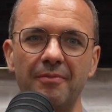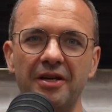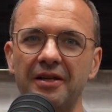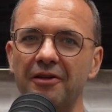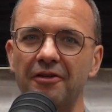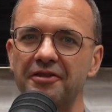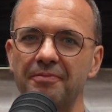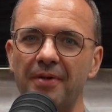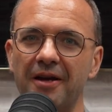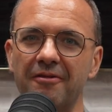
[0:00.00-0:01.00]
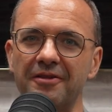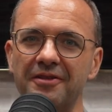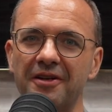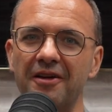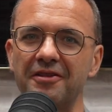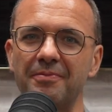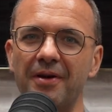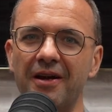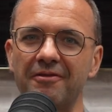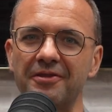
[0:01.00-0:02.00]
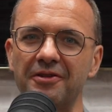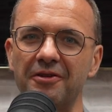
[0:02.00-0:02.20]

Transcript: meet lots of parents and ask the parents,